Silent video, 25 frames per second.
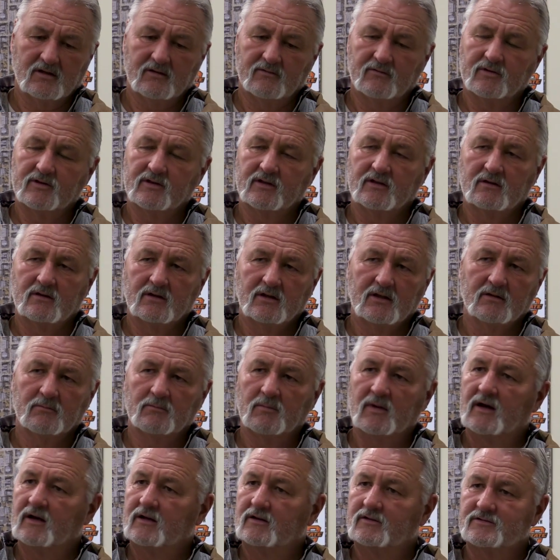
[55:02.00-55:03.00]
within 10
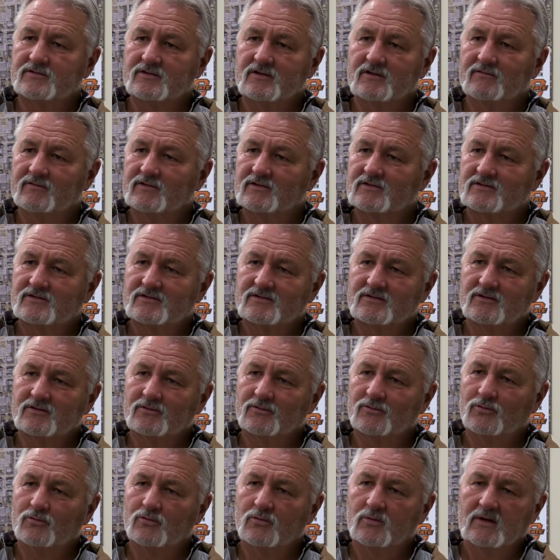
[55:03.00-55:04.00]
miles of us.
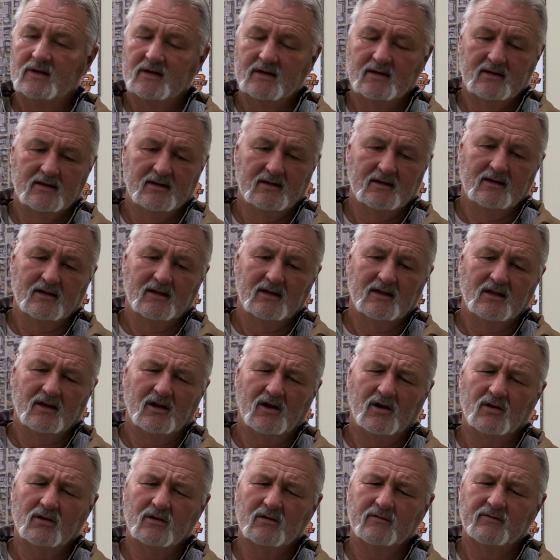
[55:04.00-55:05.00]
So
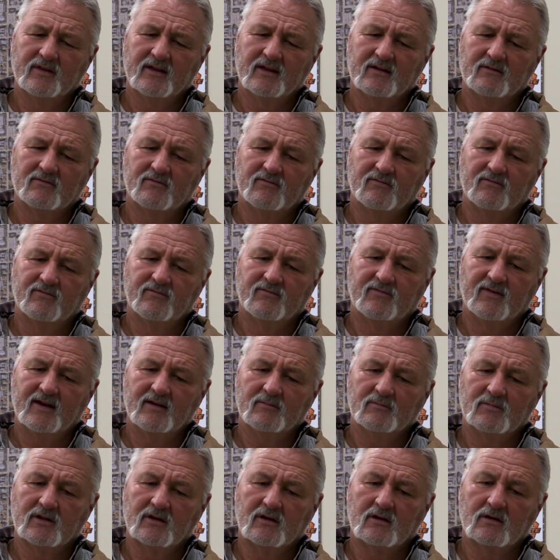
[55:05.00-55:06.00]
all of that
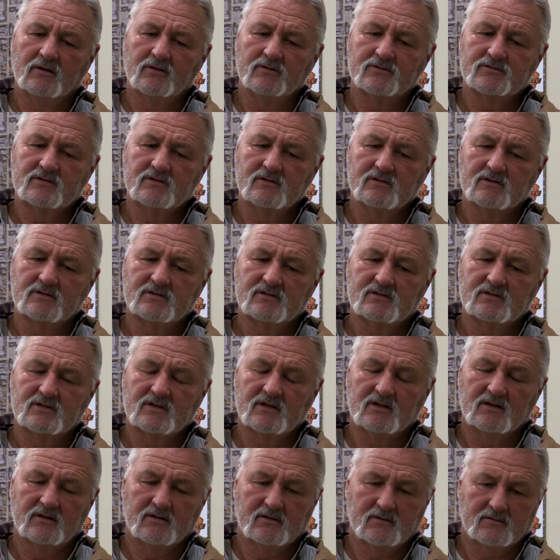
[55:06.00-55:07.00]
family closeness,
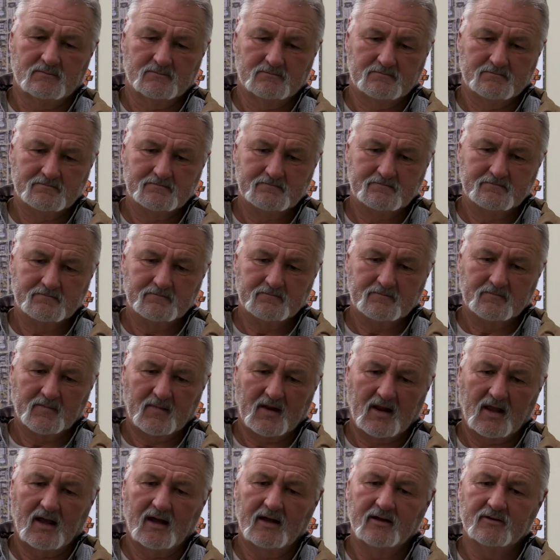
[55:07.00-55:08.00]

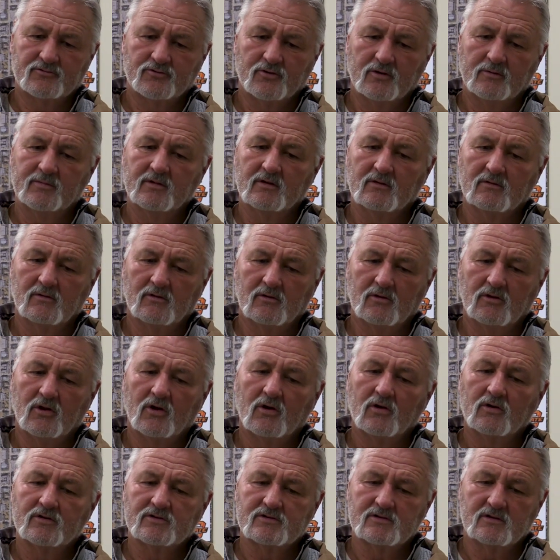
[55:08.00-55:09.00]
I attribute
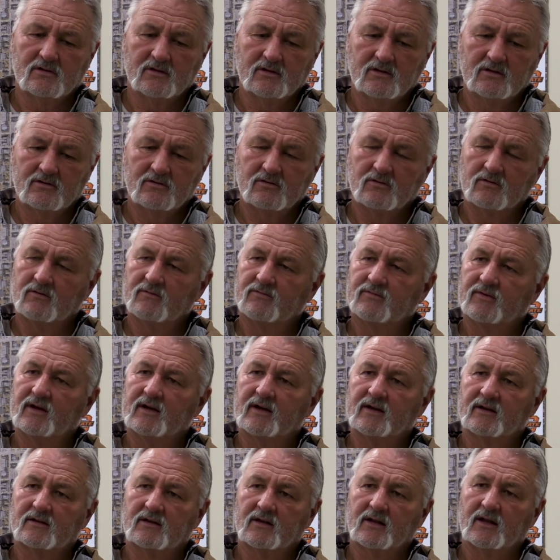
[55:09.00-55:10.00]
largely to the
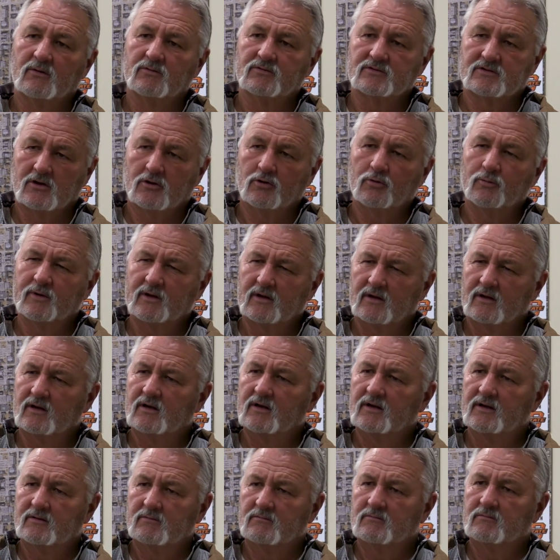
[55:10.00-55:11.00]
fact that I was home at
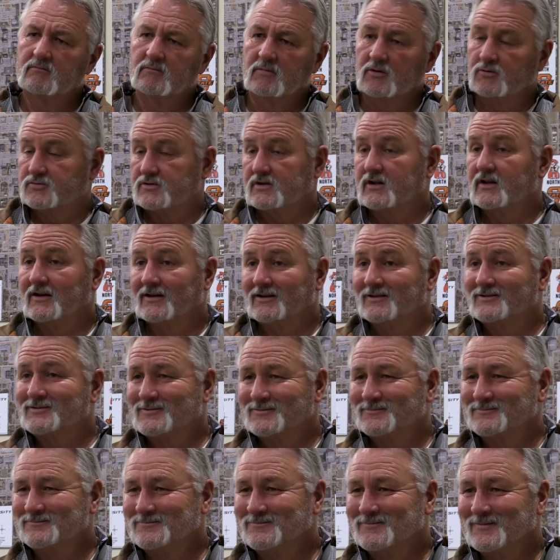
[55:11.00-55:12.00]
night, most
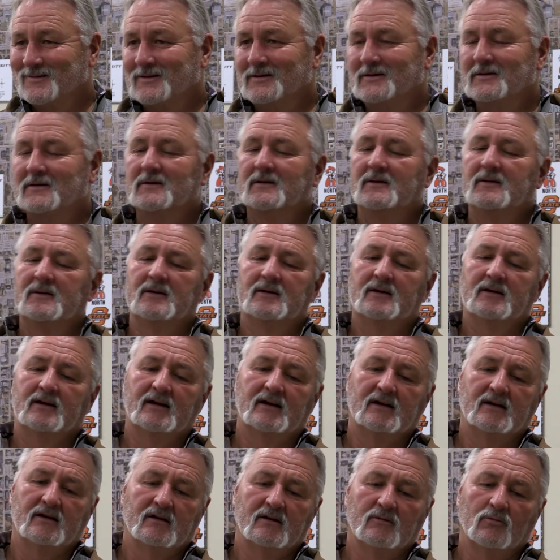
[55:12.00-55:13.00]
nights.
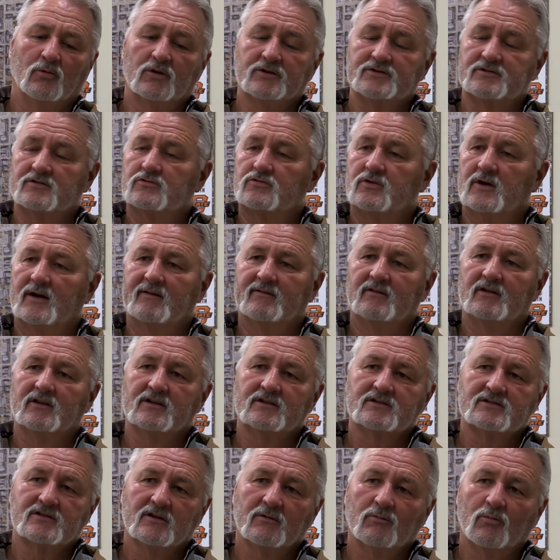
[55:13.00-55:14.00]
I wasn't
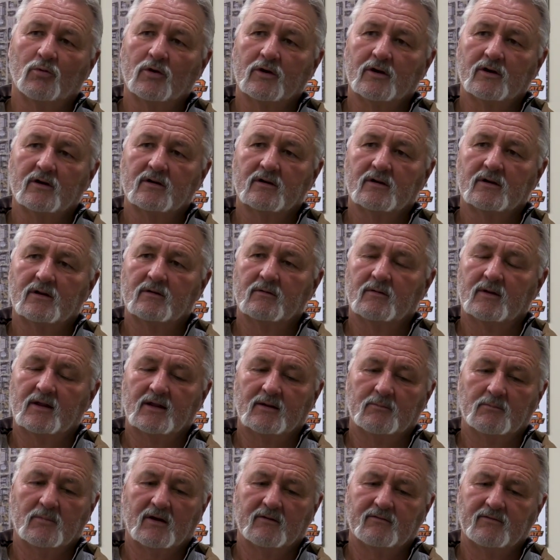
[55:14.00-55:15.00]
traveling somewhere,
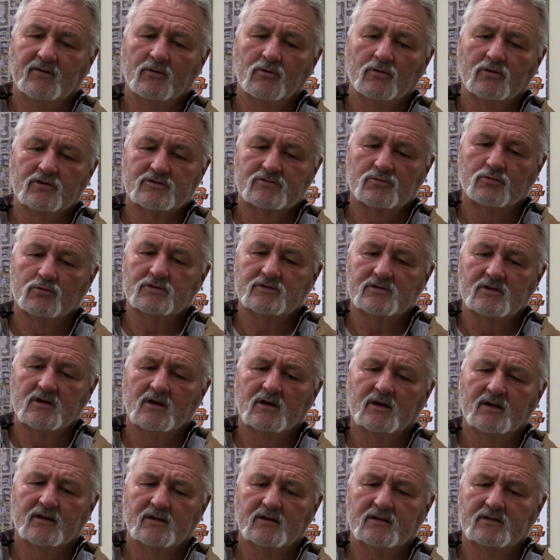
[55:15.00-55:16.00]
and my focus was
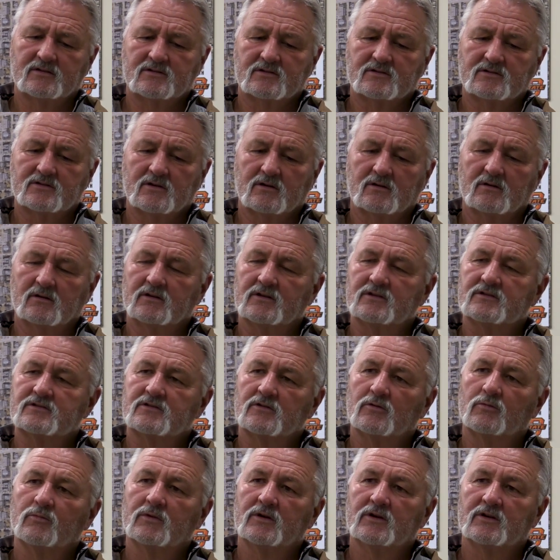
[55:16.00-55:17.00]
not necessarily
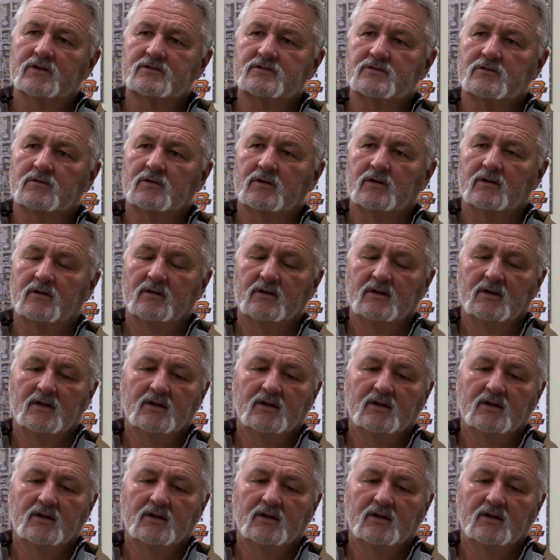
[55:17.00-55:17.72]
so much on